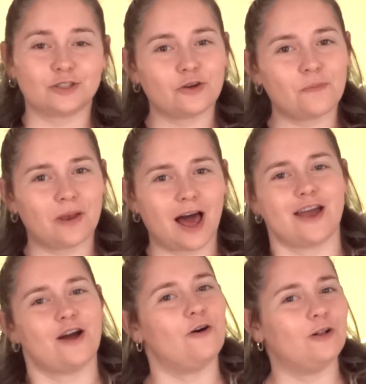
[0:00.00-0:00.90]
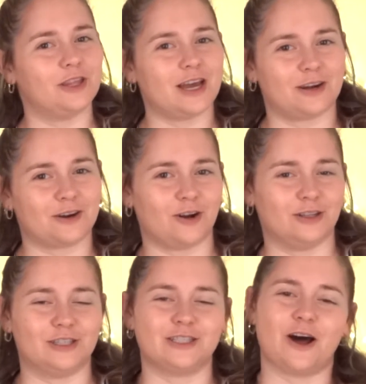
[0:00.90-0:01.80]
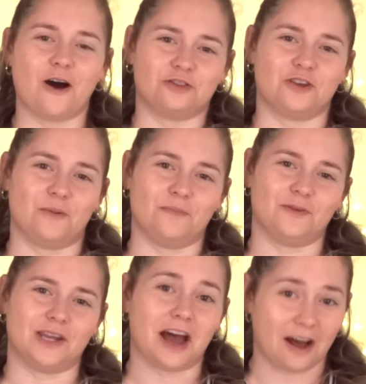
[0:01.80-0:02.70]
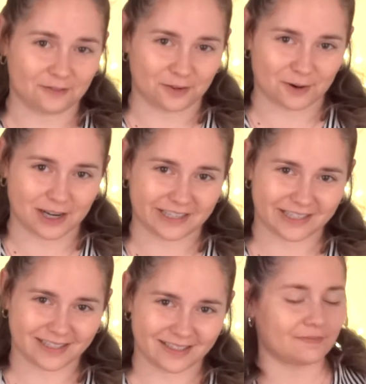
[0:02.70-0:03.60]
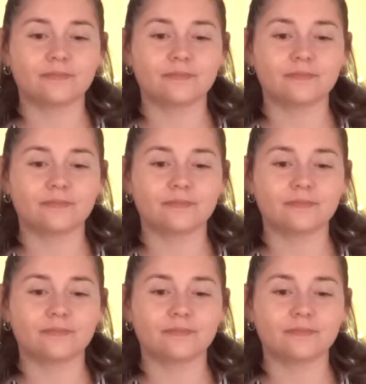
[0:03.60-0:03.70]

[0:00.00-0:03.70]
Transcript: to apply all the other colors on top of it afterwards.